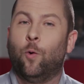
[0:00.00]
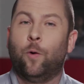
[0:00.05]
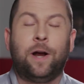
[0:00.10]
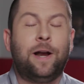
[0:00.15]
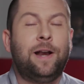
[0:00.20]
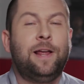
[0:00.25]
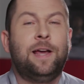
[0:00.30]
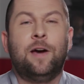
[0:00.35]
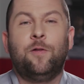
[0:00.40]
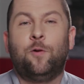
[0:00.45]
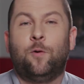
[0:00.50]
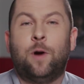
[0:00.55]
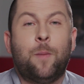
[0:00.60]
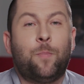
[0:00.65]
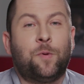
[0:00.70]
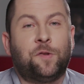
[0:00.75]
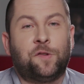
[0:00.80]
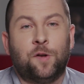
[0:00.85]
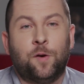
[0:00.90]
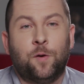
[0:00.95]
or any other
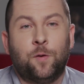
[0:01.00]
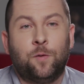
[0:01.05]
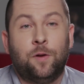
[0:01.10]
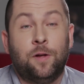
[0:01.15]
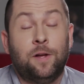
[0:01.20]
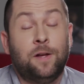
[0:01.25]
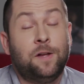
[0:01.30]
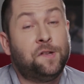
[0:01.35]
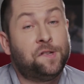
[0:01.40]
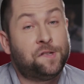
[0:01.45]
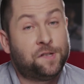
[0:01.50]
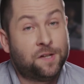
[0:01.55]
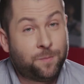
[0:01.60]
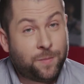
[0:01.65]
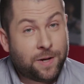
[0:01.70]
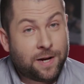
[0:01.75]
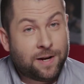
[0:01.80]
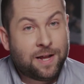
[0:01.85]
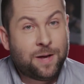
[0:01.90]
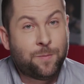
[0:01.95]
episode, send
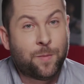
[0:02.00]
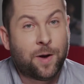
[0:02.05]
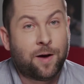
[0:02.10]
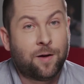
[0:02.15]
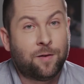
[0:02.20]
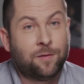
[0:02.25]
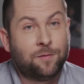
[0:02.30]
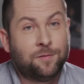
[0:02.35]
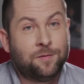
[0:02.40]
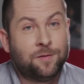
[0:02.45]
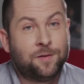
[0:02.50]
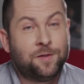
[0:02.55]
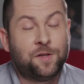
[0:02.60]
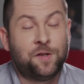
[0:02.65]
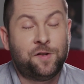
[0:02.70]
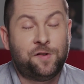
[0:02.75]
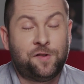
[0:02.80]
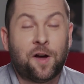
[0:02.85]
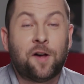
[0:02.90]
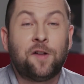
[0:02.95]
me an email
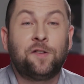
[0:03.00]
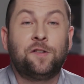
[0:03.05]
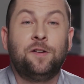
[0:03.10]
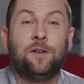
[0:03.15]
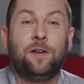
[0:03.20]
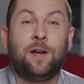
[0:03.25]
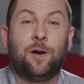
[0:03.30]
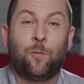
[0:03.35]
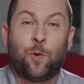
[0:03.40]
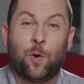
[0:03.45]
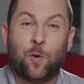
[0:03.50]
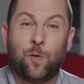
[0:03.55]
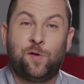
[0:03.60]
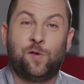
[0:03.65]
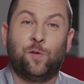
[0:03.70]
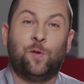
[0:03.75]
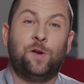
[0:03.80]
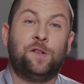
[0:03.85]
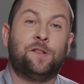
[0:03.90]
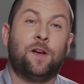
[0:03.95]
to justin at
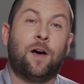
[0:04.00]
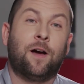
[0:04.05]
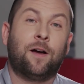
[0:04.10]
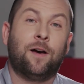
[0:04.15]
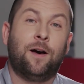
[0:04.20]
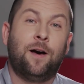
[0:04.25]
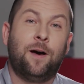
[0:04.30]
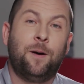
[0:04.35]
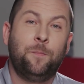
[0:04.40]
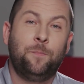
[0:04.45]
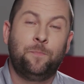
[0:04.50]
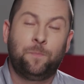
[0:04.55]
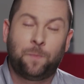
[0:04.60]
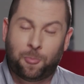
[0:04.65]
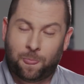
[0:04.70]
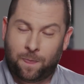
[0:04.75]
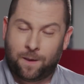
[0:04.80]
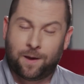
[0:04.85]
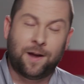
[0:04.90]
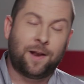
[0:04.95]
roadchoice.com
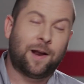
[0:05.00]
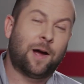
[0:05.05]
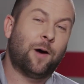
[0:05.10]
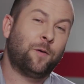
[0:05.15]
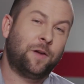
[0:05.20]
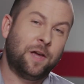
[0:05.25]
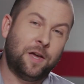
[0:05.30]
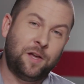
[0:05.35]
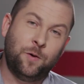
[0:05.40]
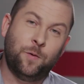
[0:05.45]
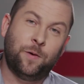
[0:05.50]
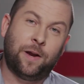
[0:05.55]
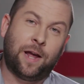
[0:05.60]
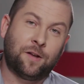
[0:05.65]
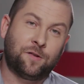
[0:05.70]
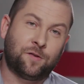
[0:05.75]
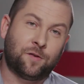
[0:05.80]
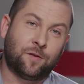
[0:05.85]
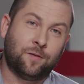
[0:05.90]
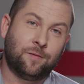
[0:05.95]
and I'll get you an
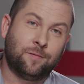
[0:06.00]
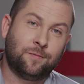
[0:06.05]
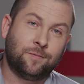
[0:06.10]
answer.